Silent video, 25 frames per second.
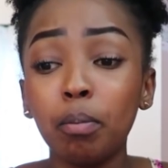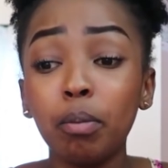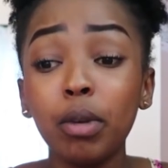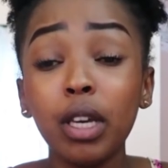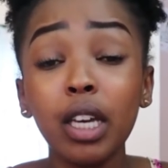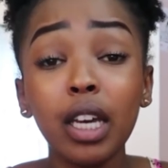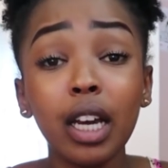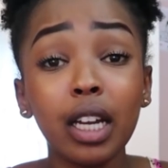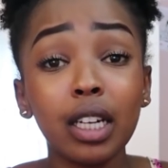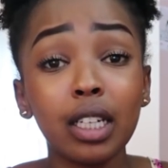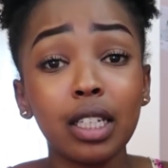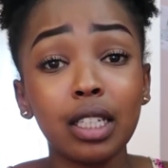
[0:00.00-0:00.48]

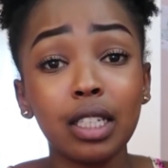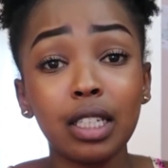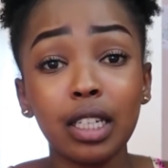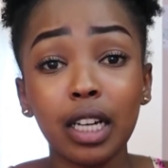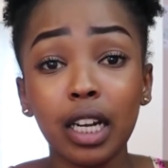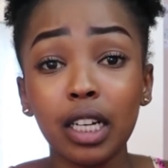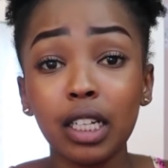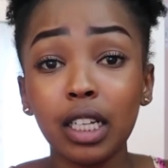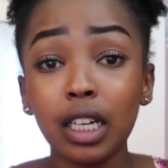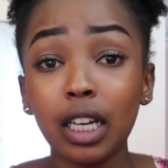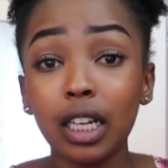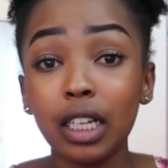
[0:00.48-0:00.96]
Be
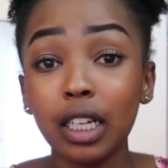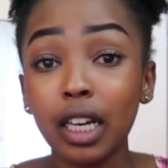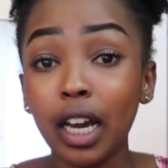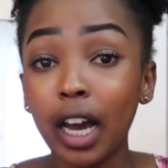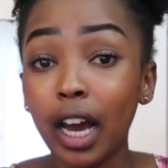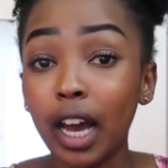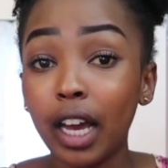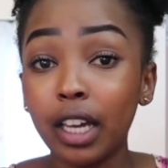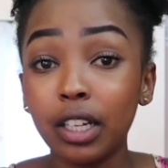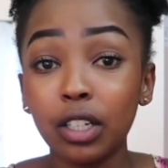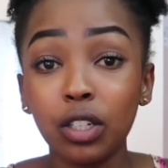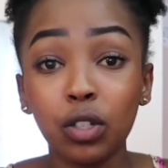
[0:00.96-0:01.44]
understanding and
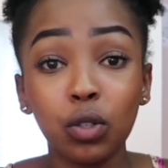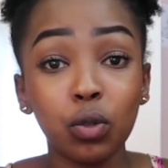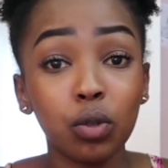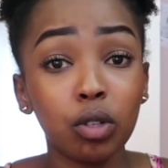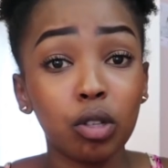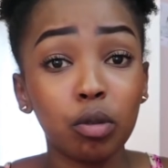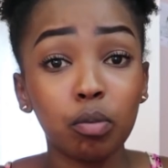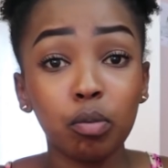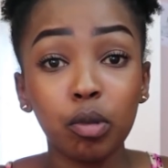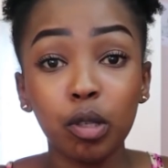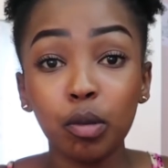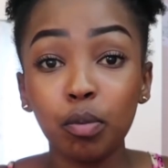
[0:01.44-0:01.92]
kind
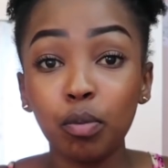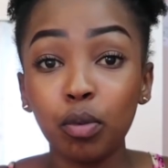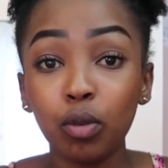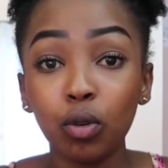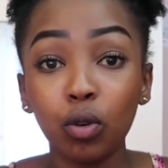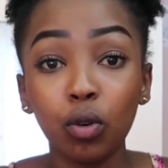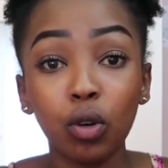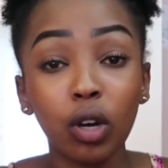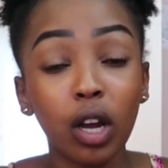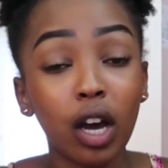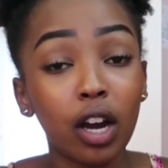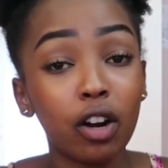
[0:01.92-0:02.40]
to the
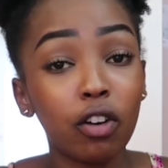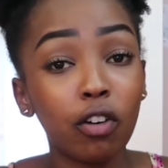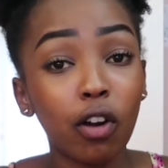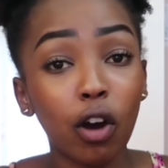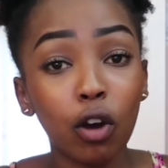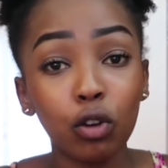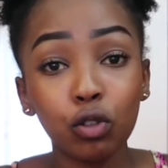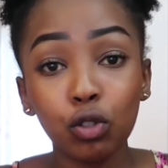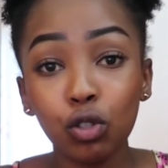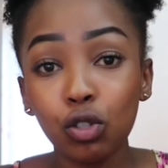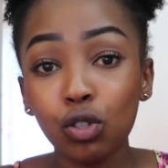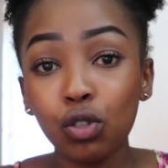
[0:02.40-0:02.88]
people
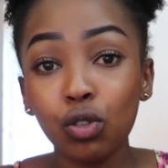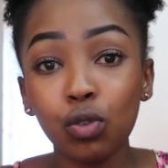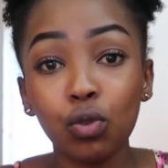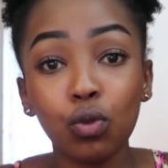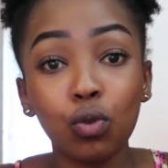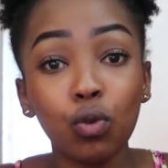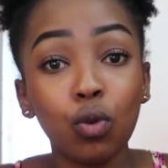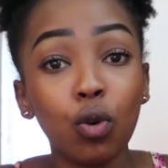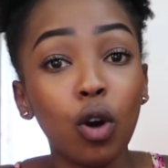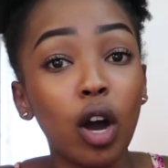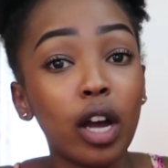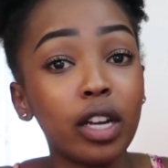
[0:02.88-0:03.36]
around
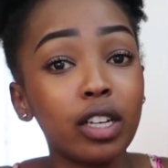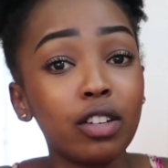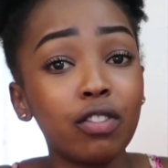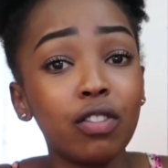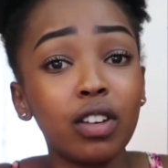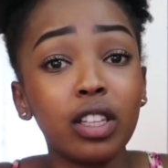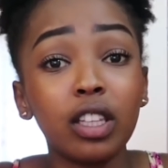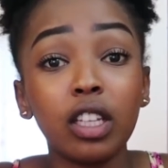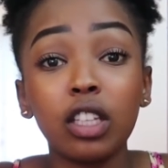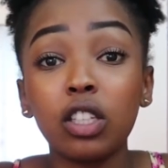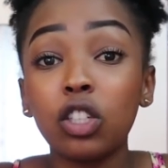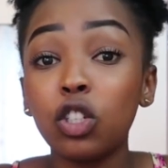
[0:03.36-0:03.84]
you, and
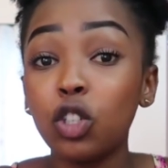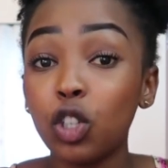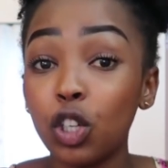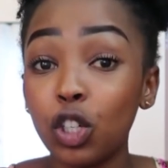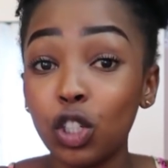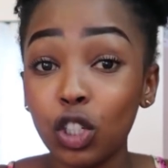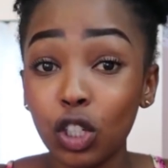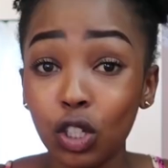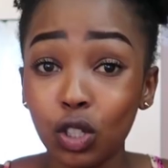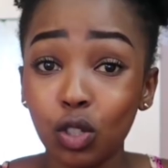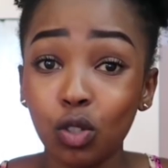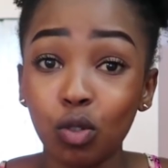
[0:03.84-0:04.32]
even the
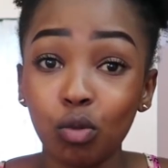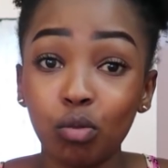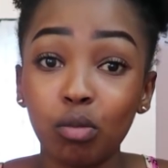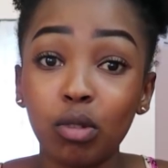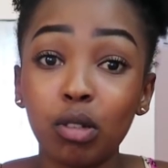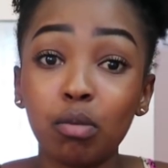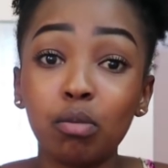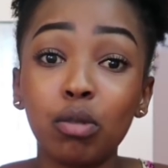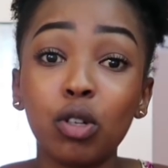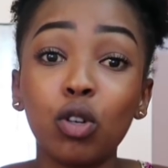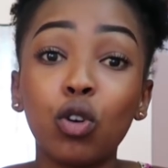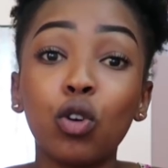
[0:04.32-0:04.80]
strangers you
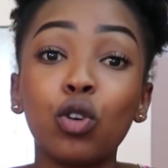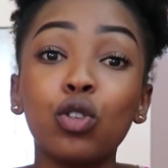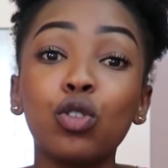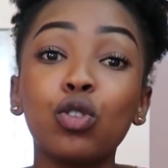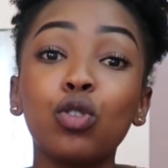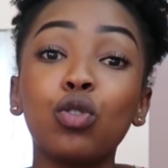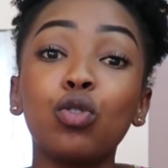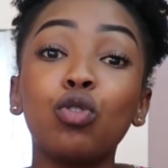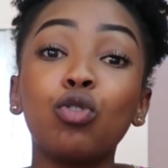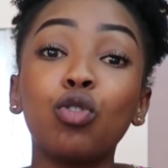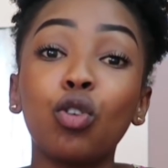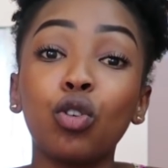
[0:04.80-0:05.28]
meet,
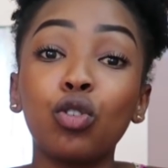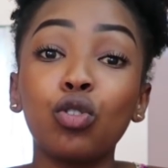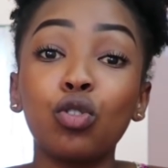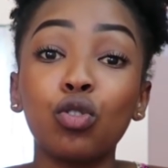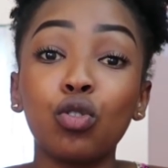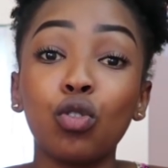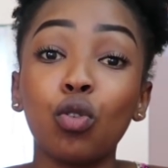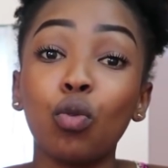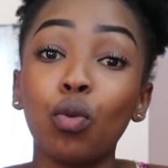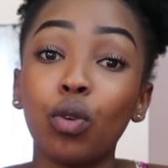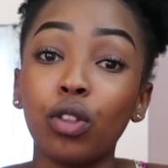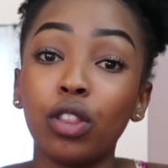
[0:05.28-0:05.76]
because you
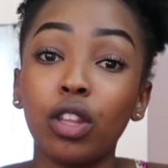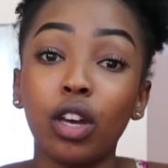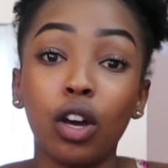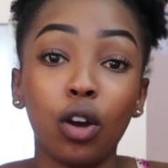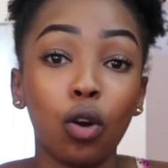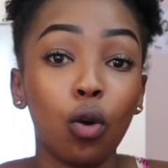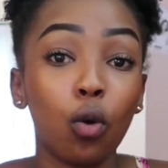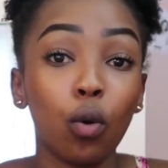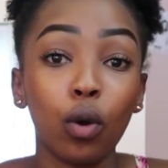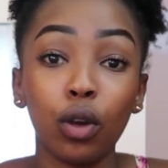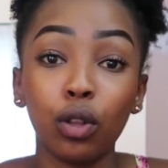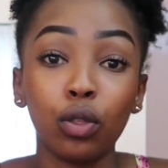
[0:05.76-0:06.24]
don't know what
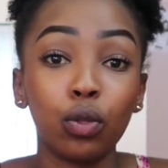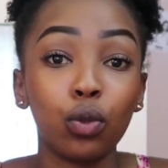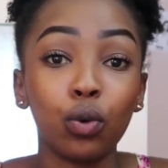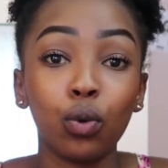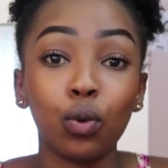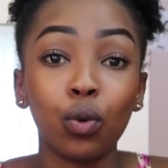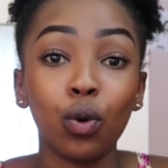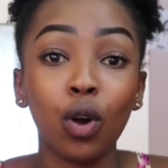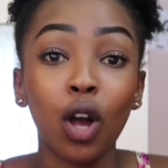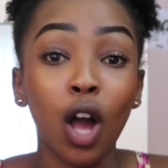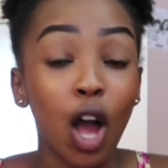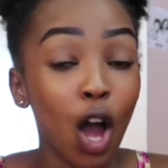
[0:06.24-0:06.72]
they're going
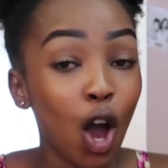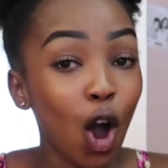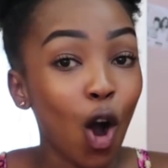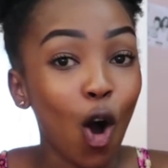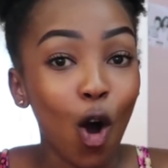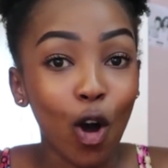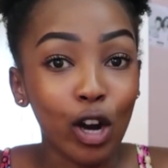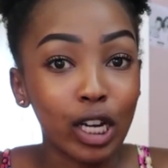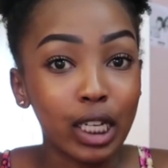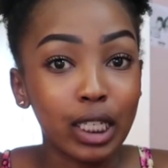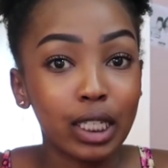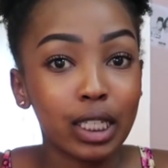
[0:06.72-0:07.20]
through,
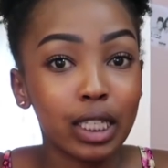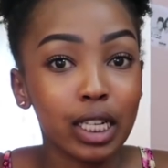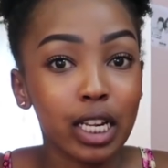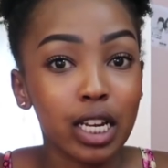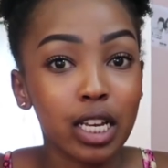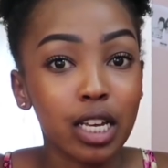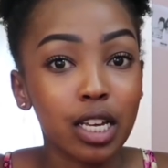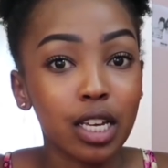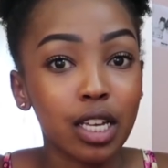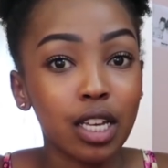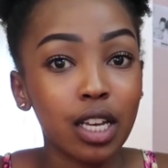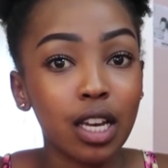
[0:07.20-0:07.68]

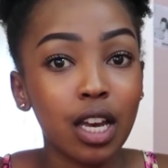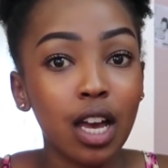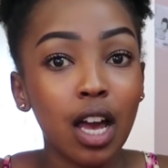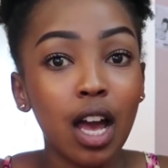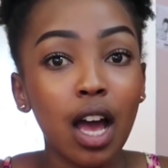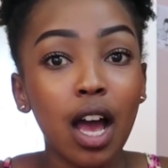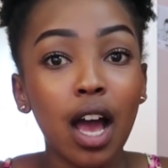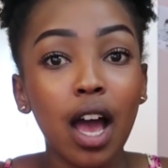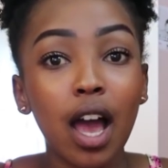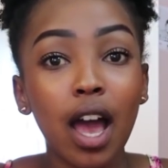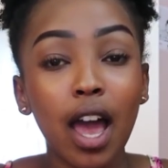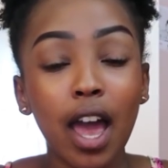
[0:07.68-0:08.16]
honestly.
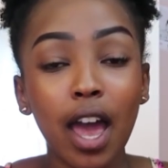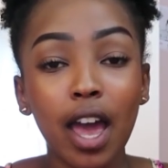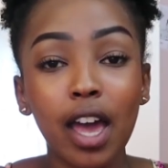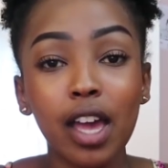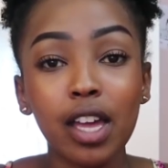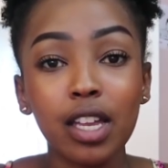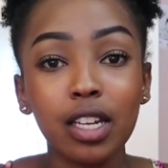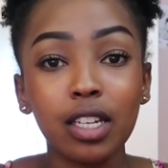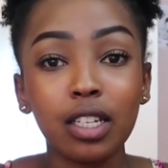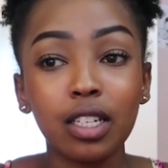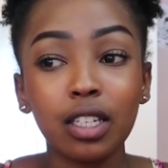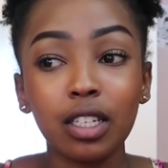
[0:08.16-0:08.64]

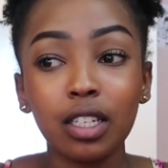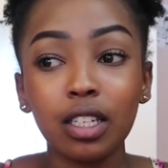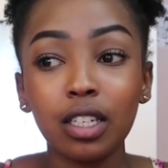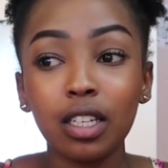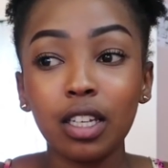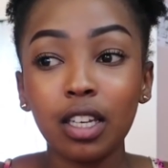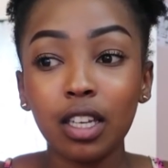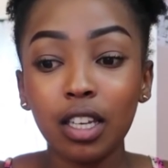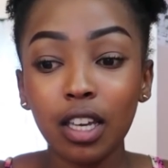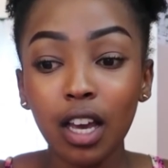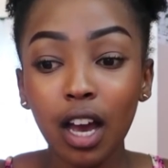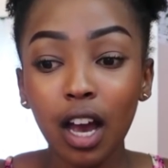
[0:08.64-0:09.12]
And
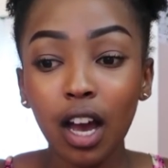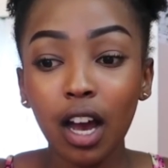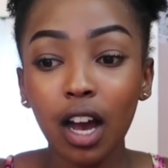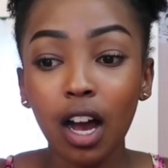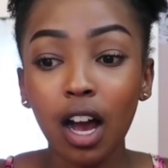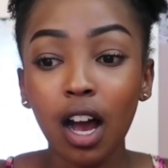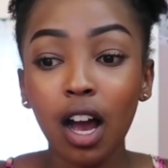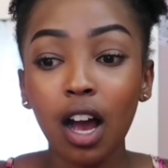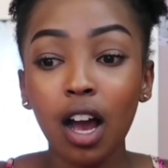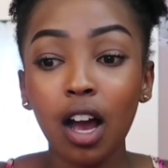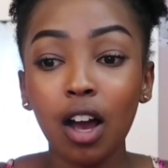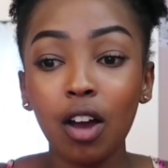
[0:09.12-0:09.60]

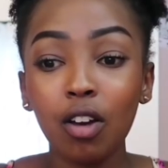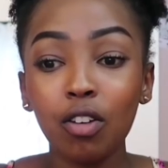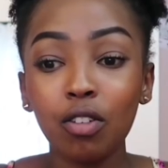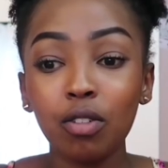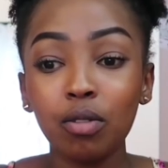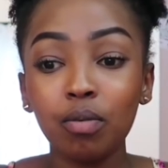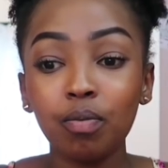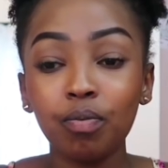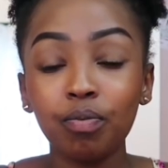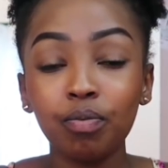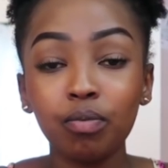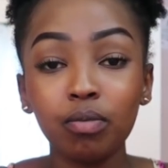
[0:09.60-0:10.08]
yeah,
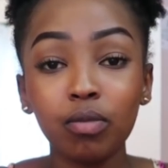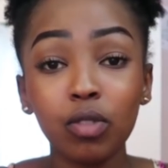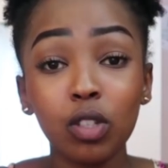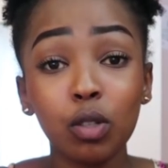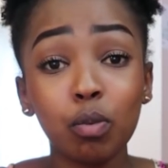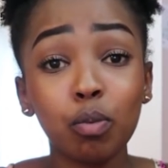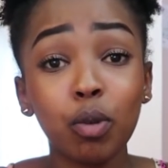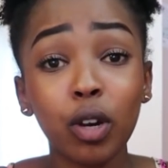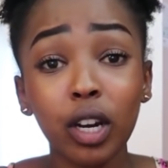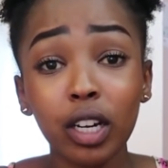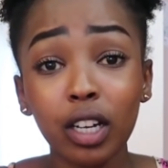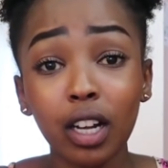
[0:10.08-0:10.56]

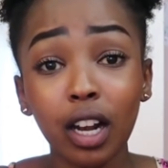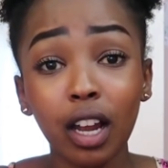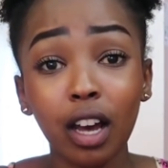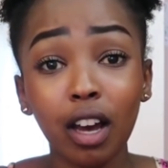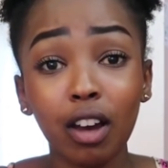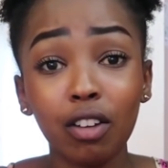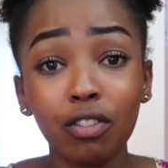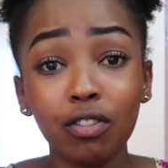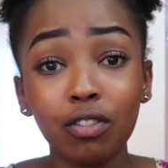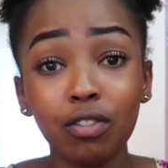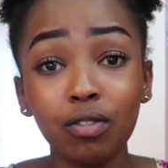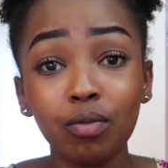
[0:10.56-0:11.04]
spread
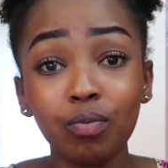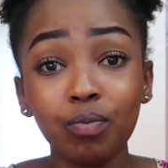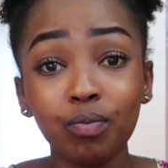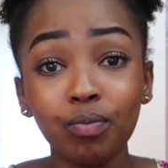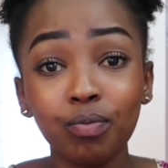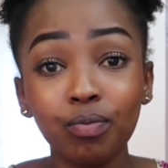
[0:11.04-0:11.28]
love.